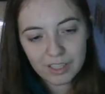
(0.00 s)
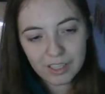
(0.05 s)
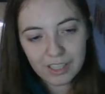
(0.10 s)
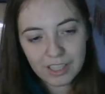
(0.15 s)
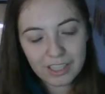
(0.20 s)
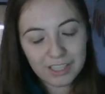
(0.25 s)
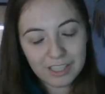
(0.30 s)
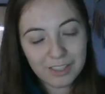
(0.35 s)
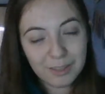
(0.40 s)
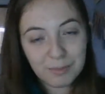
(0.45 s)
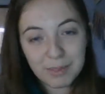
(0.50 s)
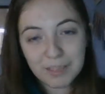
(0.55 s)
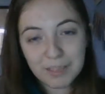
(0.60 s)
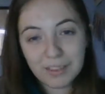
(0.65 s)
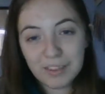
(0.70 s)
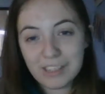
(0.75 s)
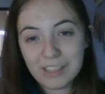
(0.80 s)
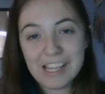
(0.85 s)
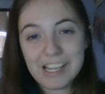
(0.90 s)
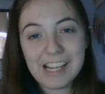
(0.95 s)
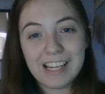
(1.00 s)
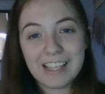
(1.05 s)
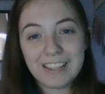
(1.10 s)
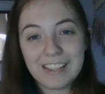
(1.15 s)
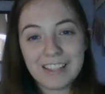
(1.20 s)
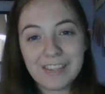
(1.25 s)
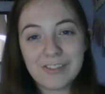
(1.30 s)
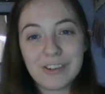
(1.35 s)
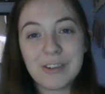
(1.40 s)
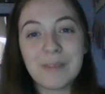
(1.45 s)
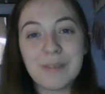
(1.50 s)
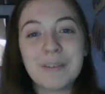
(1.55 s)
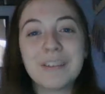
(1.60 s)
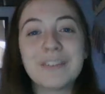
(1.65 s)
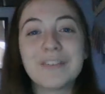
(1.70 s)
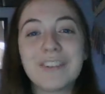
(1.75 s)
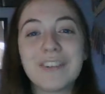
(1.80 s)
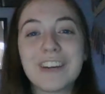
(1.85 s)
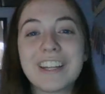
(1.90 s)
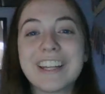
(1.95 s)
And I'm so glad that RWBY
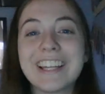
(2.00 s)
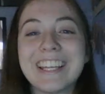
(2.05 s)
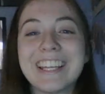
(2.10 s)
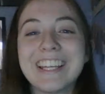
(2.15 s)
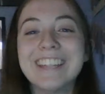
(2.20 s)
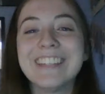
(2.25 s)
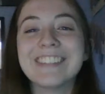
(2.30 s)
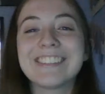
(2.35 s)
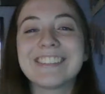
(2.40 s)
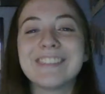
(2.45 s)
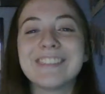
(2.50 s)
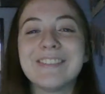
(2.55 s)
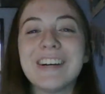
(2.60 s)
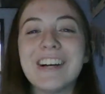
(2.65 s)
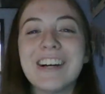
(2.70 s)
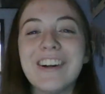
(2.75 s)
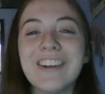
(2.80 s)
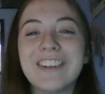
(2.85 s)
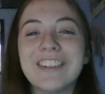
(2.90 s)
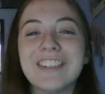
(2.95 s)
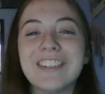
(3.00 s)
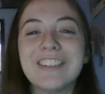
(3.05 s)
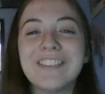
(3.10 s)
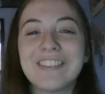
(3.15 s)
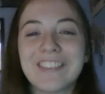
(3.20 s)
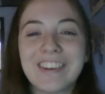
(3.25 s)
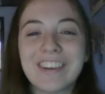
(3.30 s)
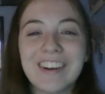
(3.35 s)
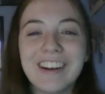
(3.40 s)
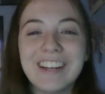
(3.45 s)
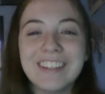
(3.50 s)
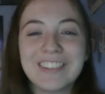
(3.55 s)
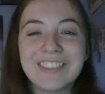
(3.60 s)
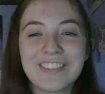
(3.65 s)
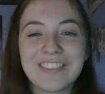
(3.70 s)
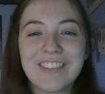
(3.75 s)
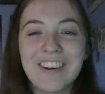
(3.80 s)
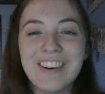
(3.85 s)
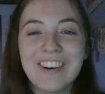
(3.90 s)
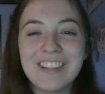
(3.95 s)
finally asked about a silver eyes.
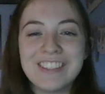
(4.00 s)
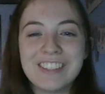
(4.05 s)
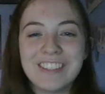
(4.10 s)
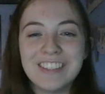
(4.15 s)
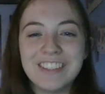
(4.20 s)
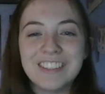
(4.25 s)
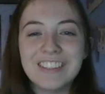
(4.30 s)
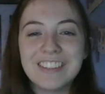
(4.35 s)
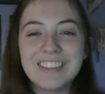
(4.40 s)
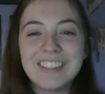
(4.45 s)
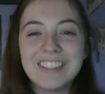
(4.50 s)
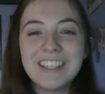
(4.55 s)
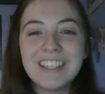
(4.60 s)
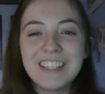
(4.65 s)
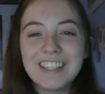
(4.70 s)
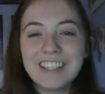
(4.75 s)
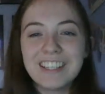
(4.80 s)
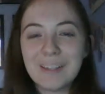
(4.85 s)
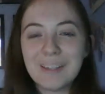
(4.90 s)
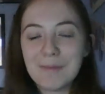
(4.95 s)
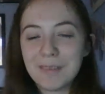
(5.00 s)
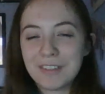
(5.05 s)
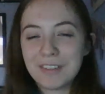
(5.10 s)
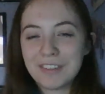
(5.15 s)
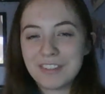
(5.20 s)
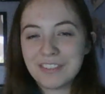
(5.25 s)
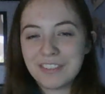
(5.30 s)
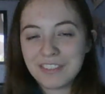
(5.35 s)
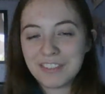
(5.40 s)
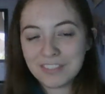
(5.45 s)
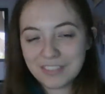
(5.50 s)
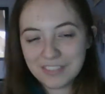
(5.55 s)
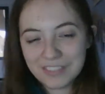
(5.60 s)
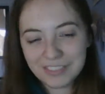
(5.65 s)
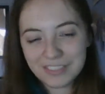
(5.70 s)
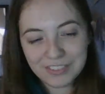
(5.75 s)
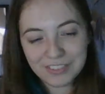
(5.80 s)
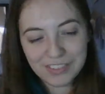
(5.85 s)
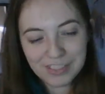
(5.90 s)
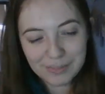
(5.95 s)
The writers, they must have
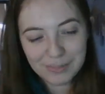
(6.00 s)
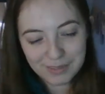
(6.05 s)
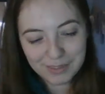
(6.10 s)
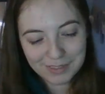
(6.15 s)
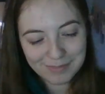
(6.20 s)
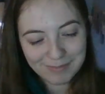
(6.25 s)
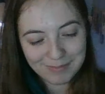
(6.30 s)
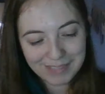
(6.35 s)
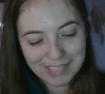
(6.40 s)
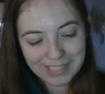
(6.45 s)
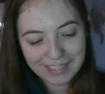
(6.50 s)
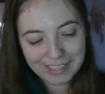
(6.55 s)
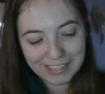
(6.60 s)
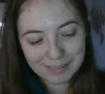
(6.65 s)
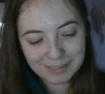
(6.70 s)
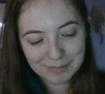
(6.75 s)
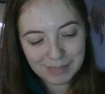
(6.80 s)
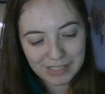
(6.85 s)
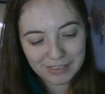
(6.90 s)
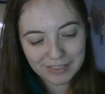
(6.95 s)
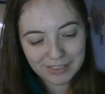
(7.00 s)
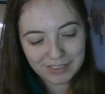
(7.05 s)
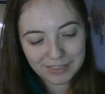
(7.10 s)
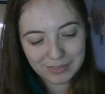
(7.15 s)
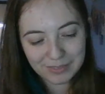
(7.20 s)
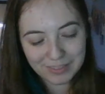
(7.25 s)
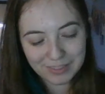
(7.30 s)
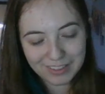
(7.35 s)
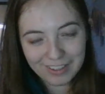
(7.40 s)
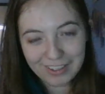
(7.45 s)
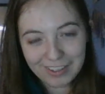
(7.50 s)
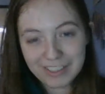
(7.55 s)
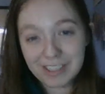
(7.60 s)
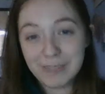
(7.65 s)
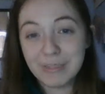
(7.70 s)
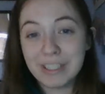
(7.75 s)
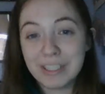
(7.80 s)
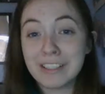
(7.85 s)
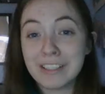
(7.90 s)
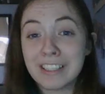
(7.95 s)
saw everyone complaining about this and was like,
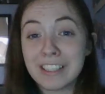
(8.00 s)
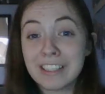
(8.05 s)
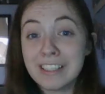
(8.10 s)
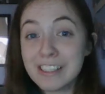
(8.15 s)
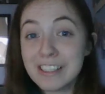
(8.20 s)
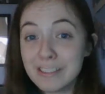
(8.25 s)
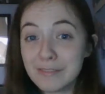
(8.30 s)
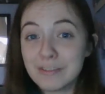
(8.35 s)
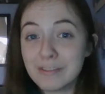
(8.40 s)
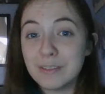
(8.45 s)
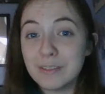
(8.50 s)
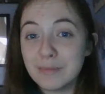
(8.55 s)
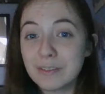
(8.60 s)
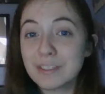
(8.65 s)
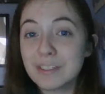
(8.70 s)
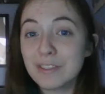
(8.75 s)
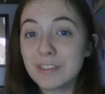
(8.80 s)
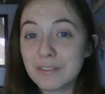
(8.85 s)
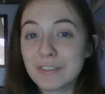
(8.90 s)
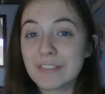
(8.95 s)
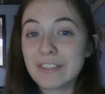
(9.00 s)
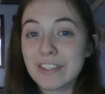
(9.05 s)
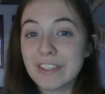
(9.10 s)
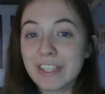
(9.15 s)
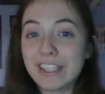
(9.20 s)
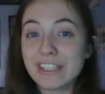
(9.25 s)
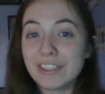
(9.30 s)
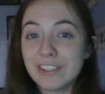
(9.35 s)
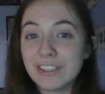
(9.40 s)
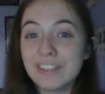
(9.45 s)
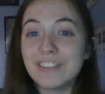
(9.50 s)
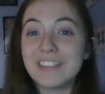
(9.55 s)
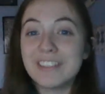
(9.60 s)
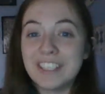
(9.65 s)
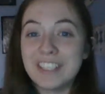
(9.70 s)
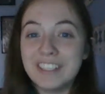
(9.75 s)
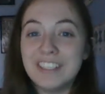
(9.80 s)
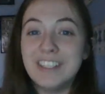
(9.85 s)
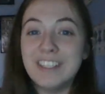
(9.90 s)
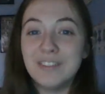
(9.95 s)
okay, we're going to give them silver eye
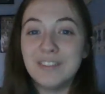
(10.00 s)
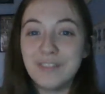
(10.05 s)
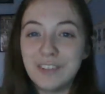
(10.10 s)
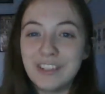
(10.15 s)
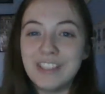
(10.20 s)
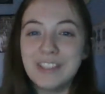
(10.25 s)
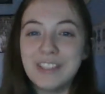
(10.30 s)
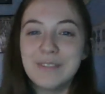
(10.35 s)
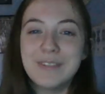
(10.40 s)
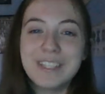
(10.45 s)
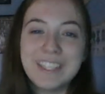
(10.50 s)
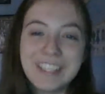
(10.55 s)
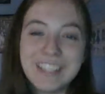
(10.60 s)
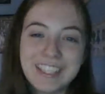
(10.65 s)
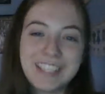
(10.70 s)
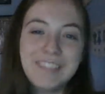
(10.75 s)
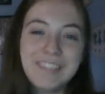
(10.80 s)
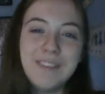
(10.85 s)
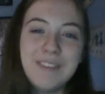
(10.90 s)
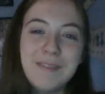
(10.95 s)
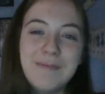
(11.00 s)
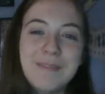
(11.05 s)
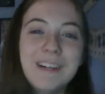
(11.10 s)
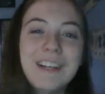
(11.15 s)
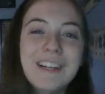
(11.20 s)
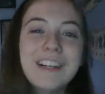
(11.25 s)
content this volume. We're going to give them